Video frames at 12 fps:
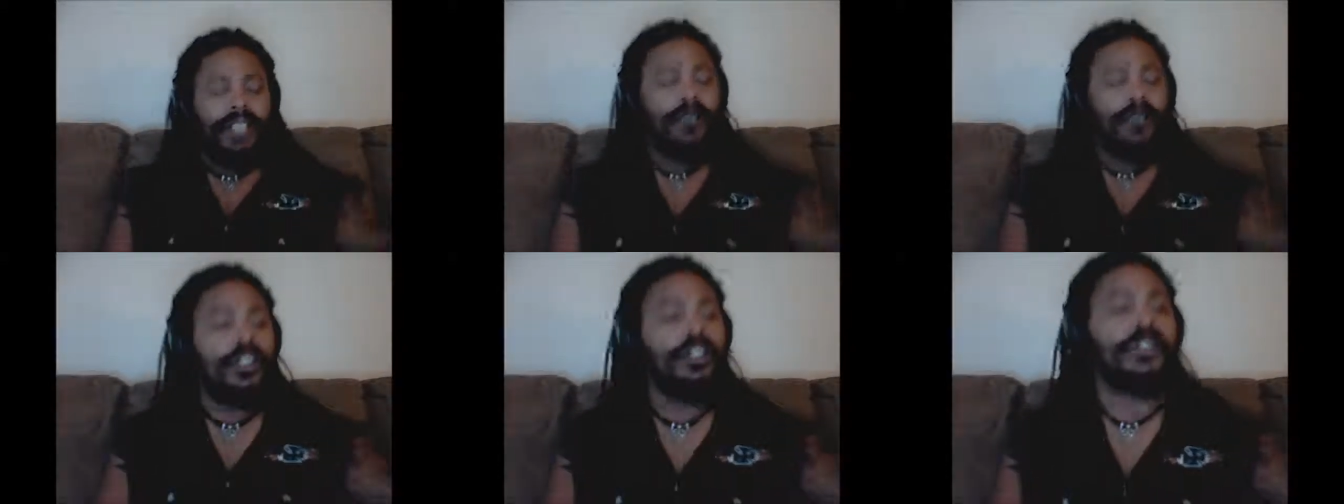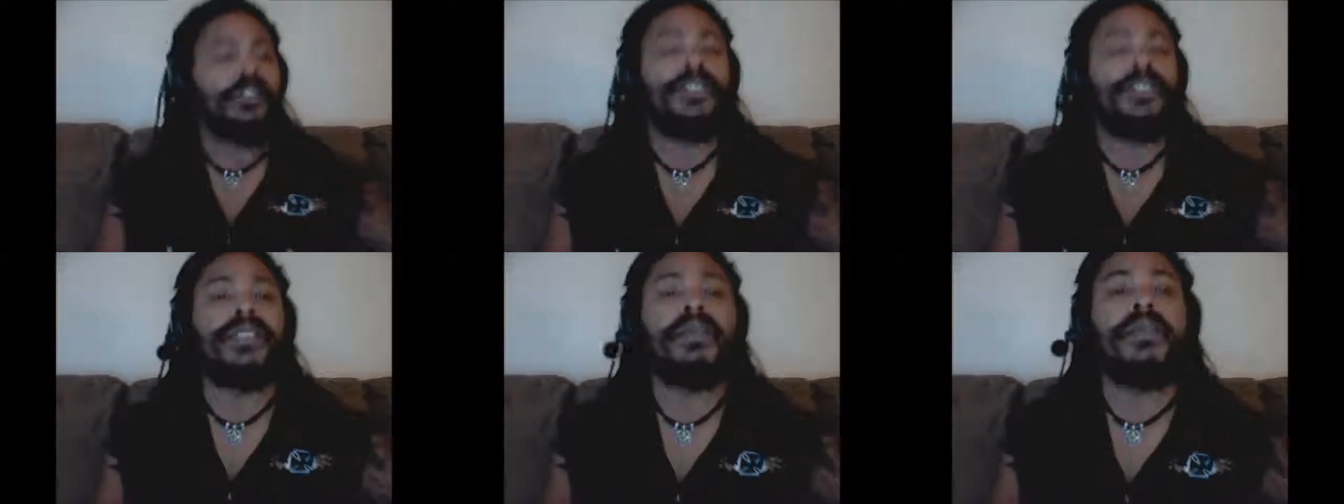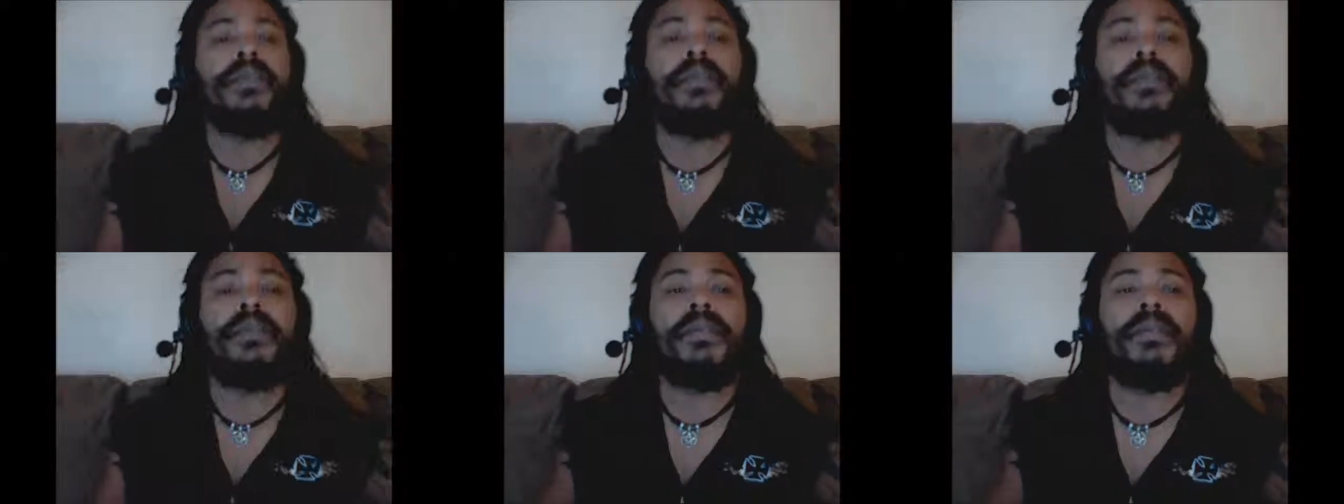And who knows,
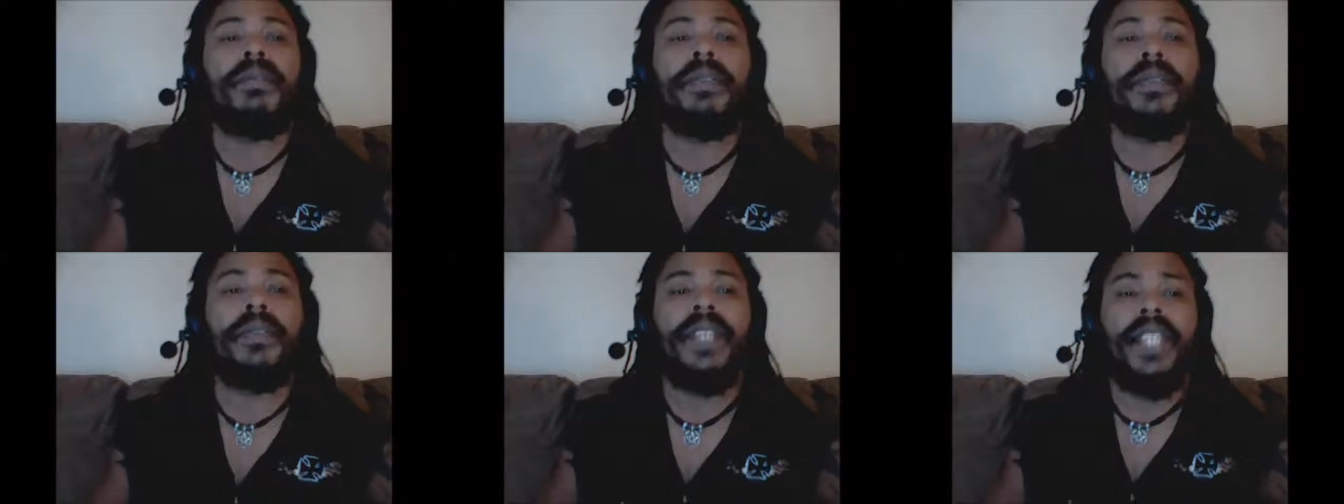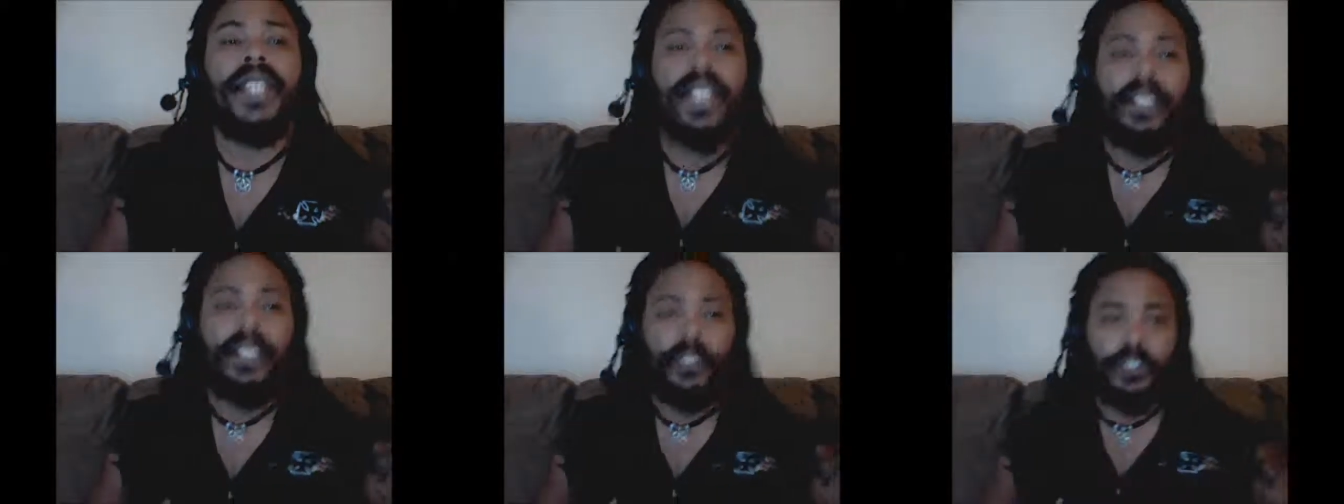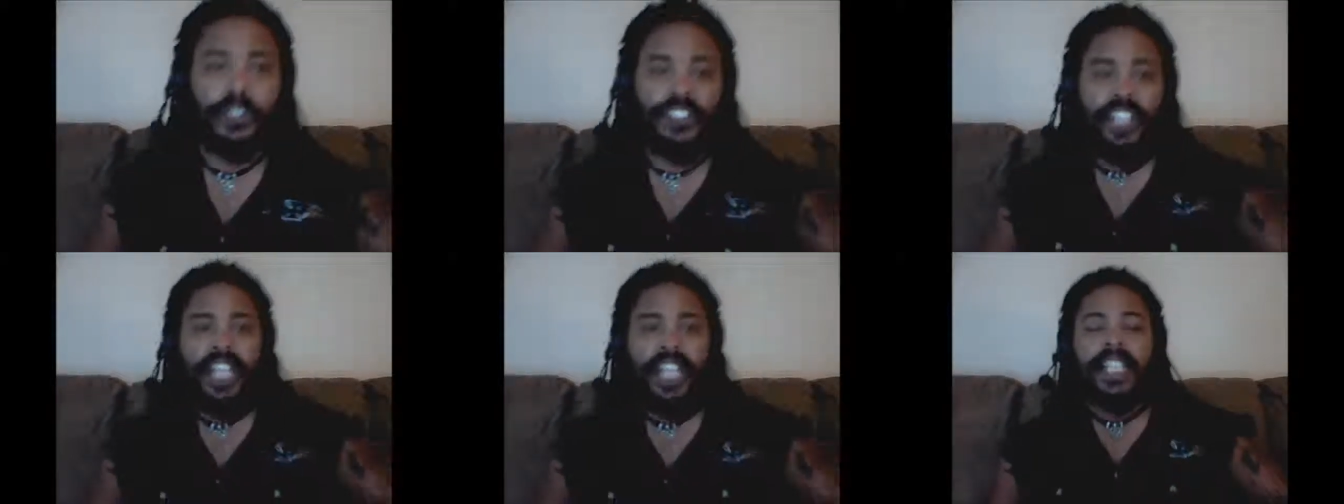if
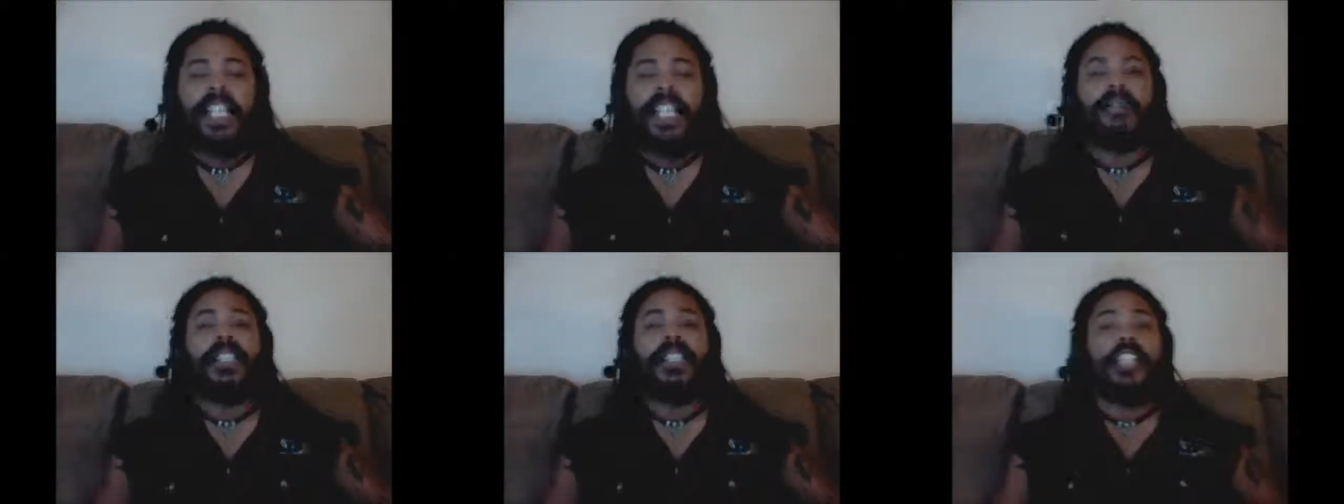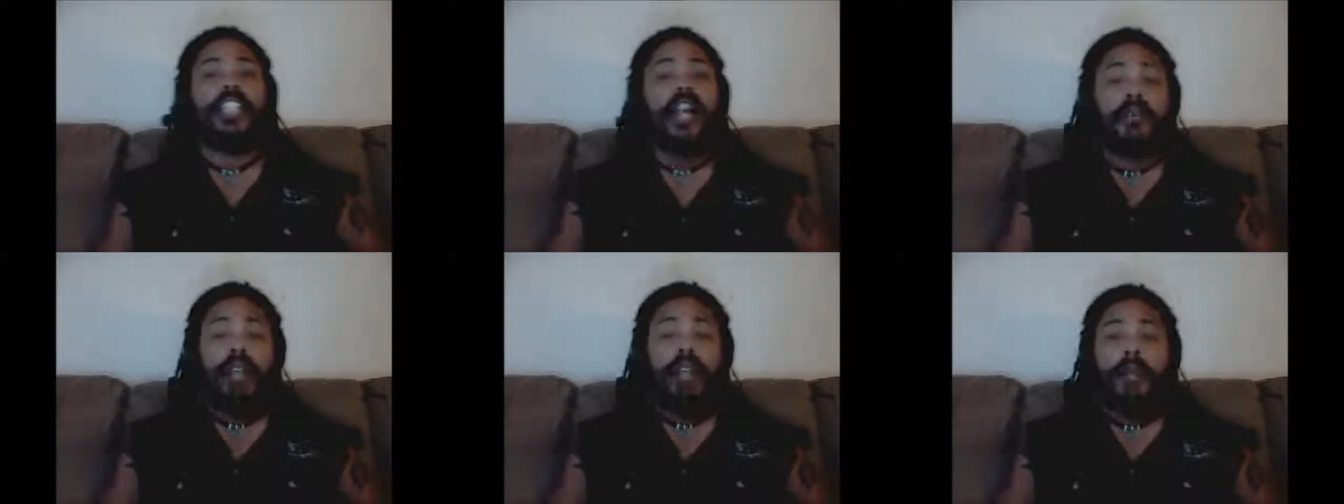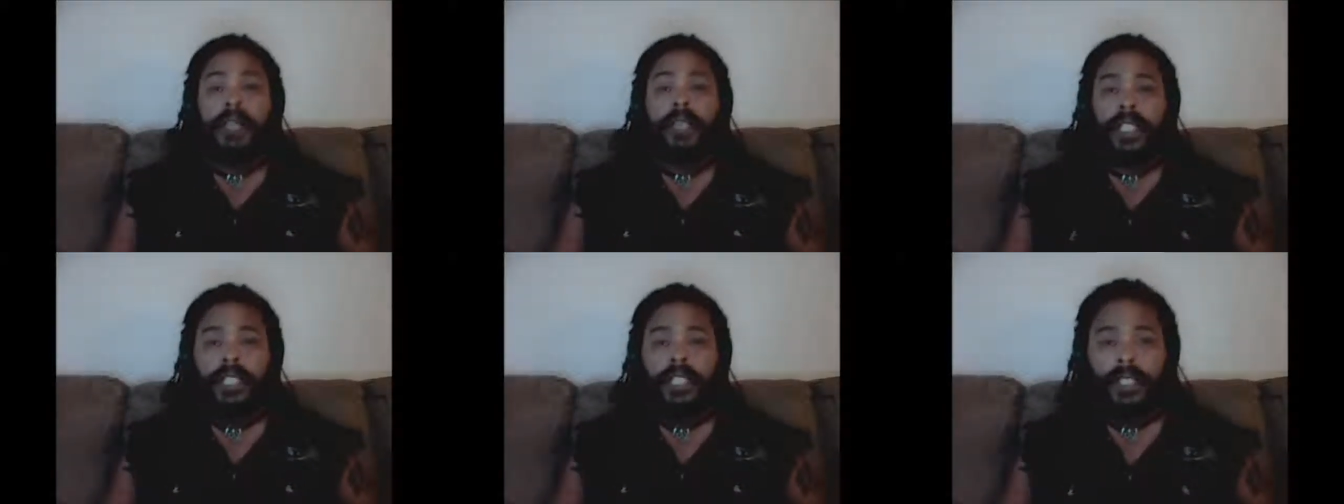Christianity had been taught
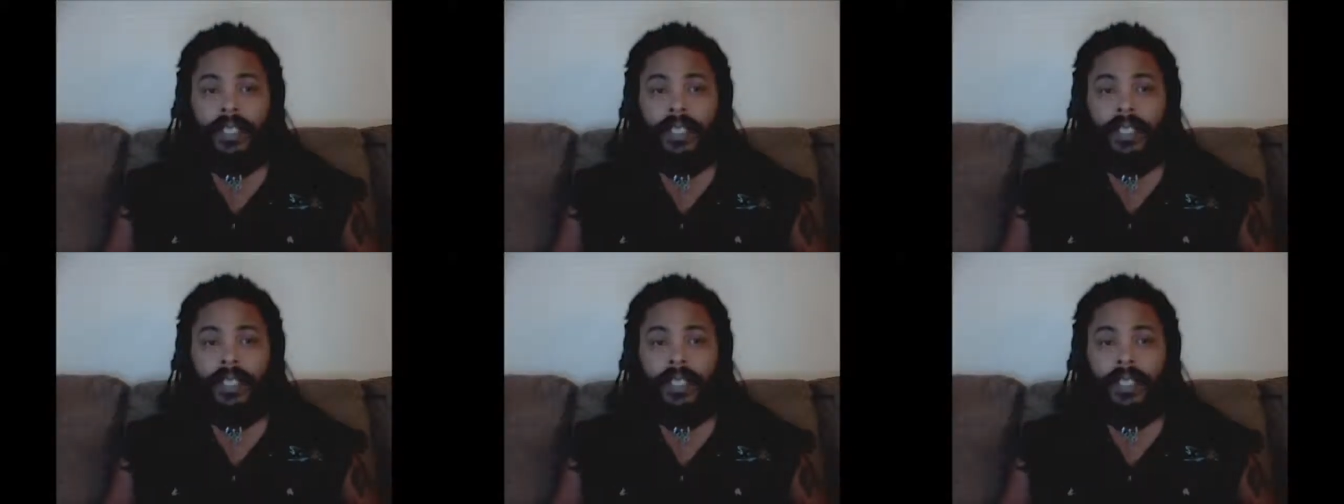properly